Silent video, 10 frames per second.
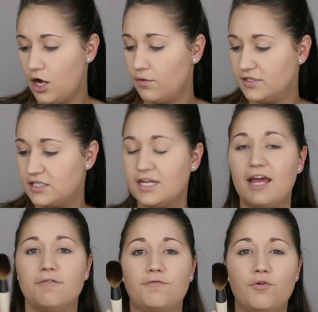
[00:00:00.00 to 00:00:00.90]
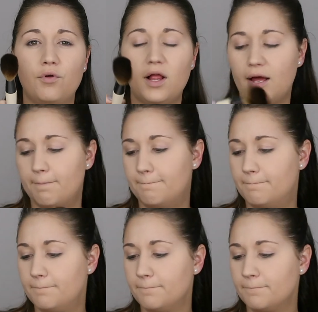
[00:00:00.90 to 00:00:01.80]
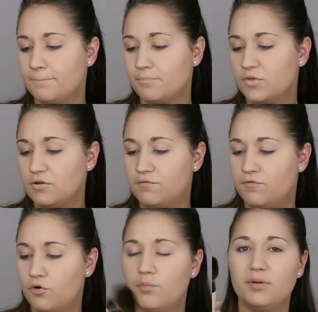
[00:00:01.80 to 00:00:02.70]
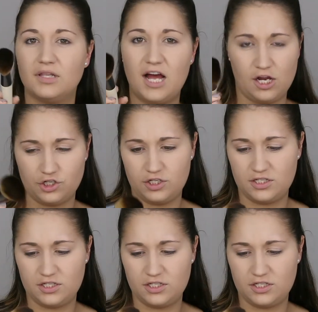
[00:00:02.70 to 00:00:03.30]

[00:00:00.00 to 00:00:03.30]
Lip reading: Oh, this is a full blush.